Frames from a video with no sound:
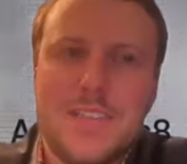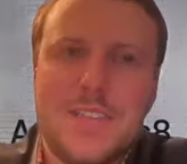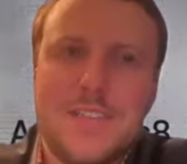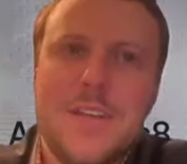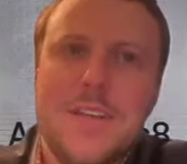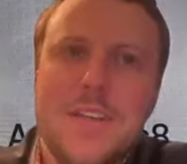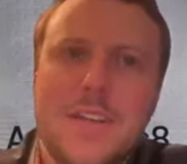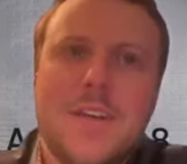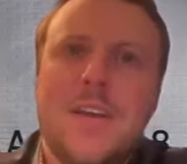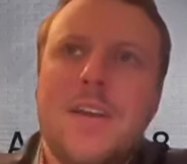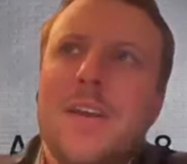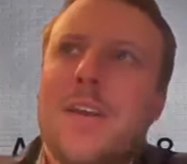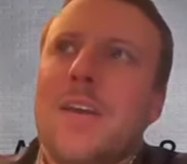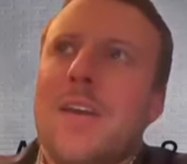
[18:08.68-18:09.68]
sense.
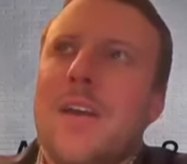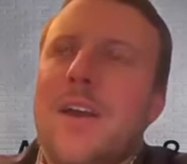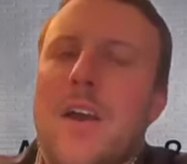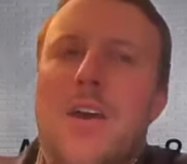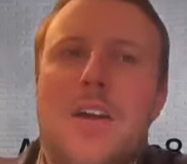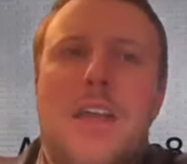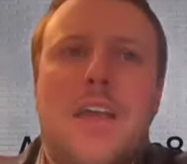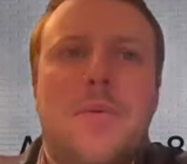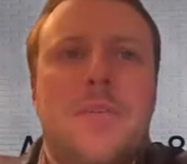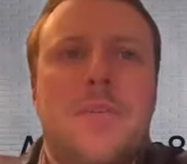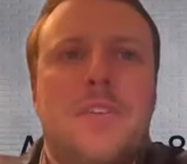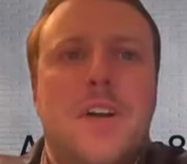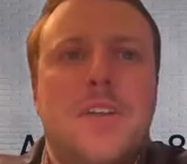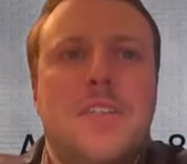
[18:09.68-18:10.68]
Okay,
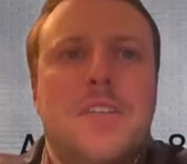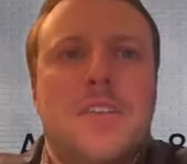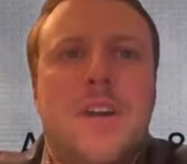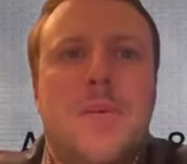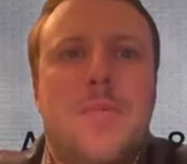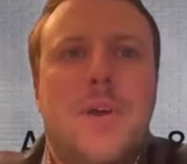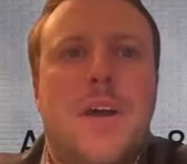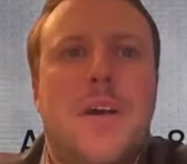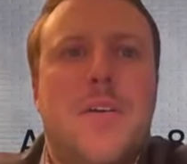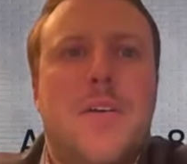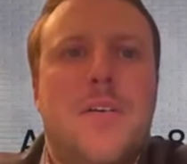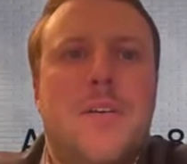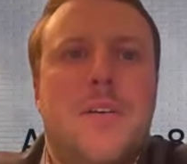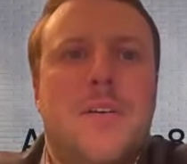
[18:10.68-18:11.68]
we've talked a lot
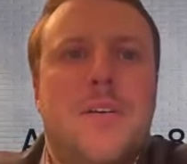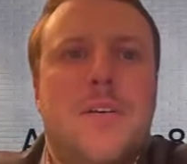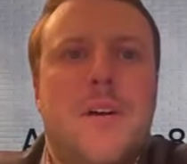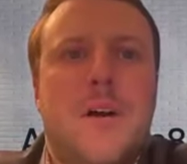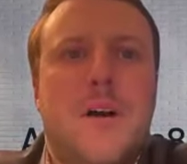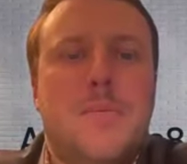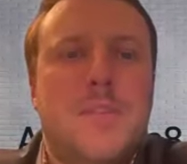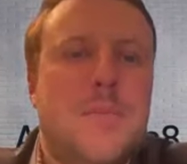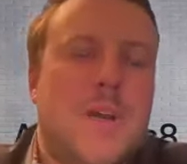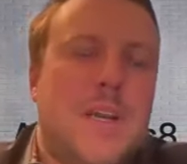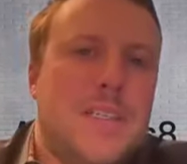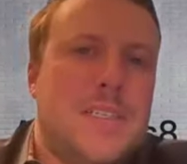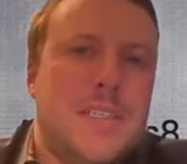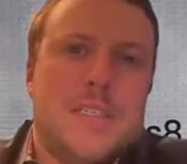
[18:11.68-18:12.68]
about
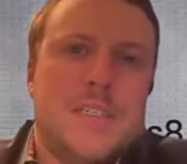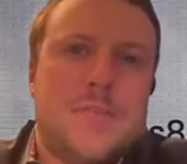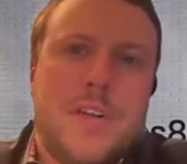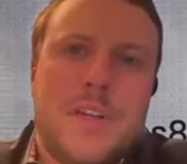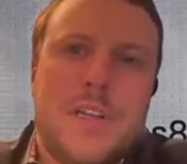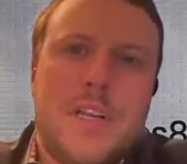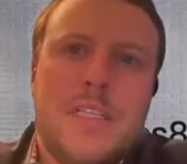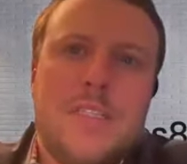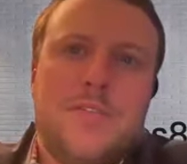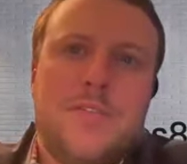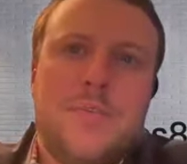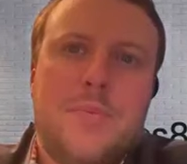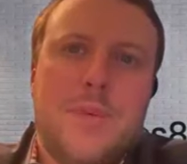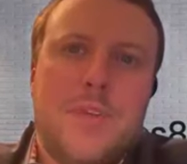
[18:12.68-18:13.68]
optimizing different kinds
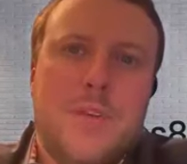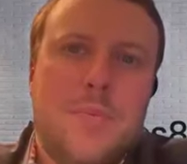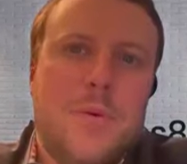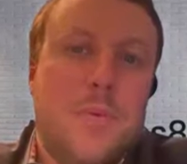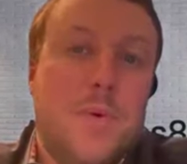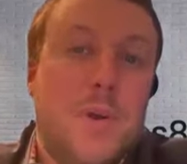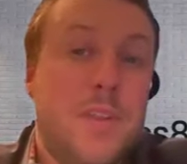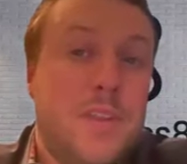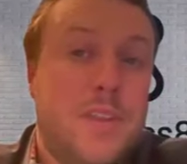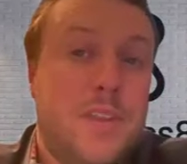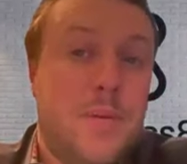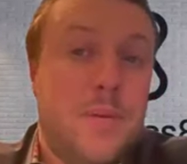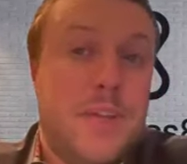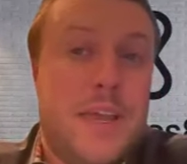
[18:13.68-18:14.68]
of compute, but one
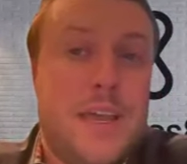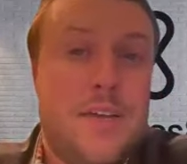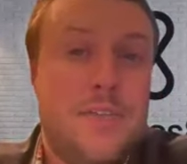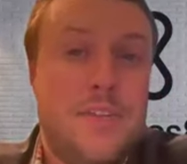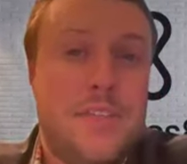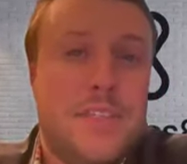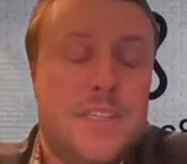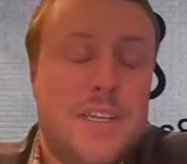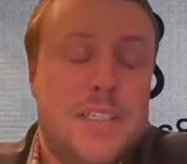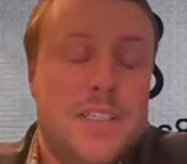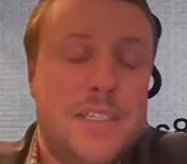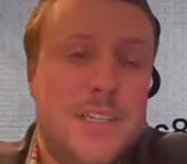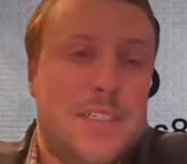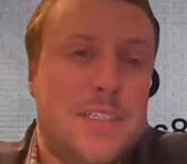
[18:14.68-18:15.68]
thing that we haven't
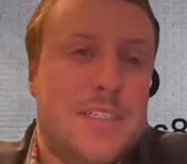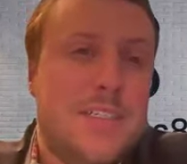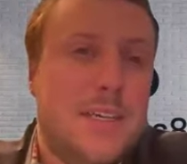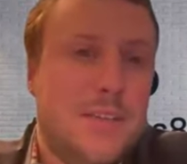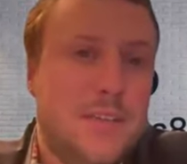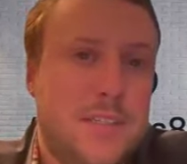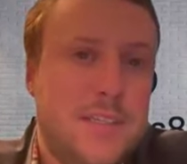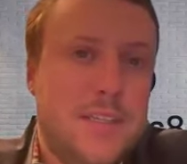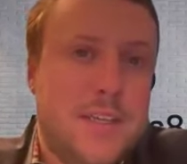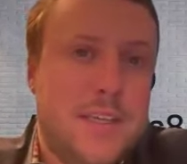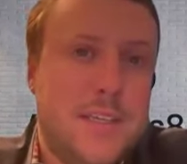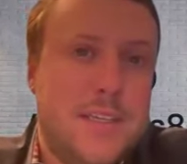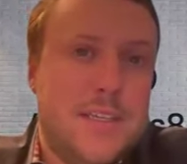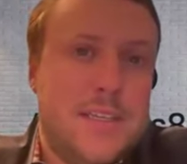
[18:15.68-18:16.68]
discussed yet is Delta
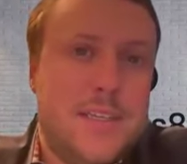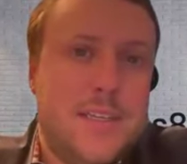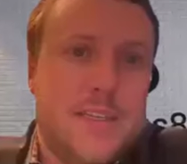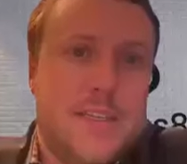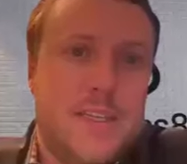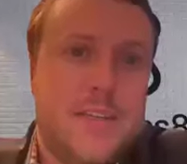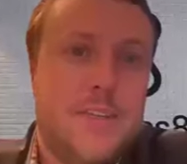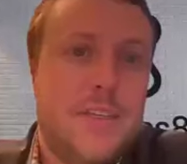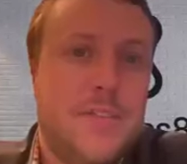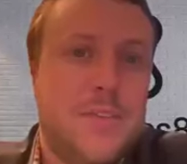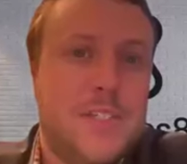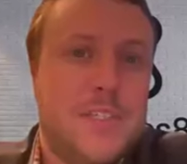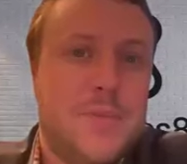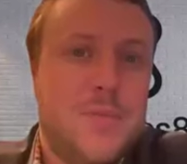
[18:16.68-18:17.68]
Lake. Can you
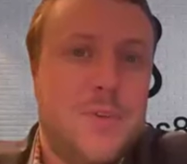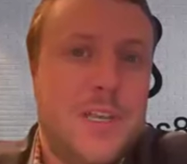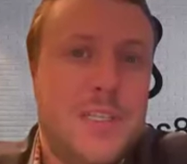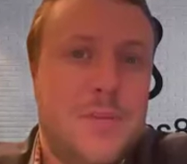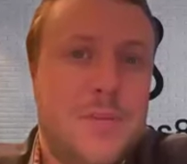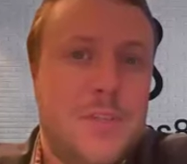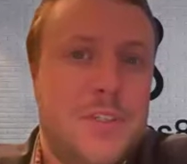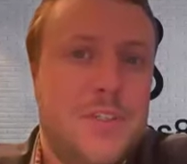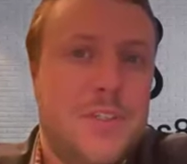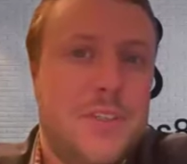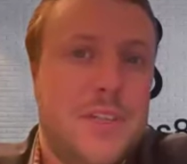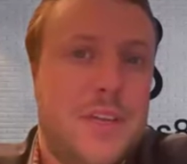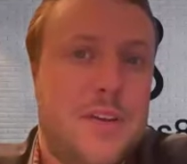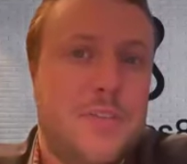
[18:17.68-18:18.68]
give us some ways in which you
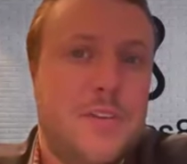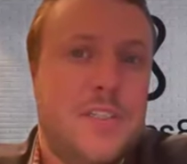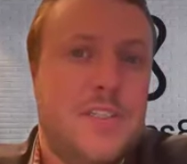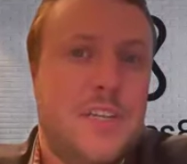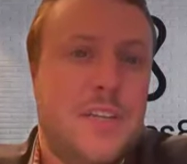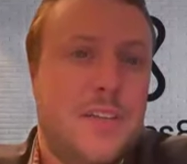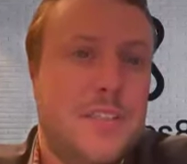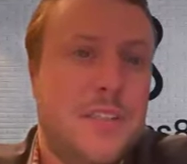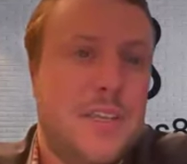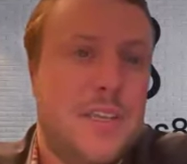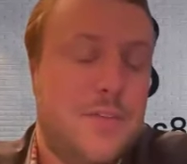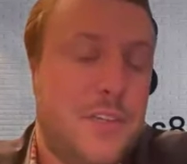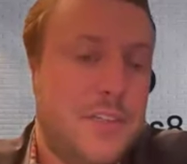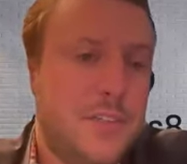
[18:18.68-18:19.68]
can leverage Delta
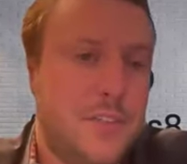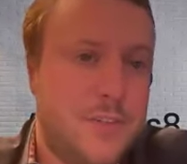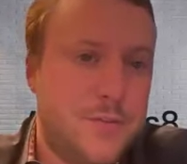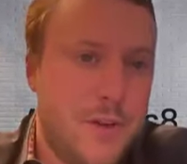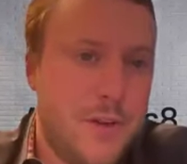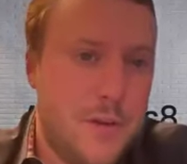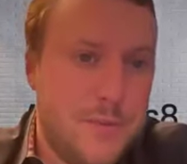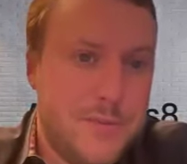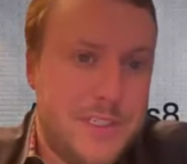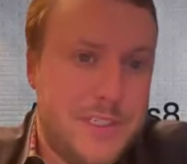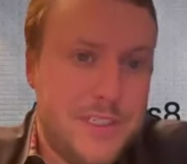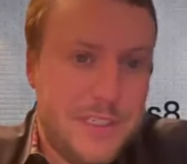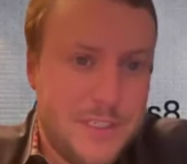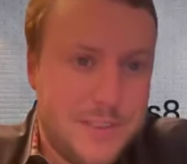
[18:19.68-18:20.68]
Lake features for
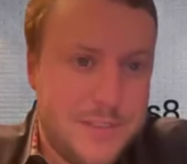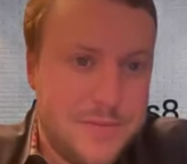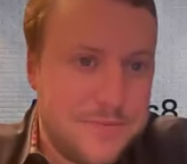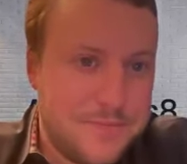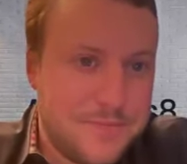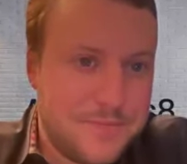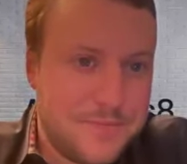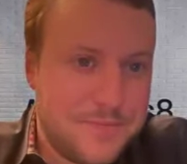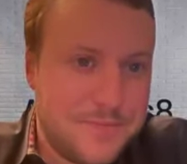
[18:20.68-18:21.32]
optimization?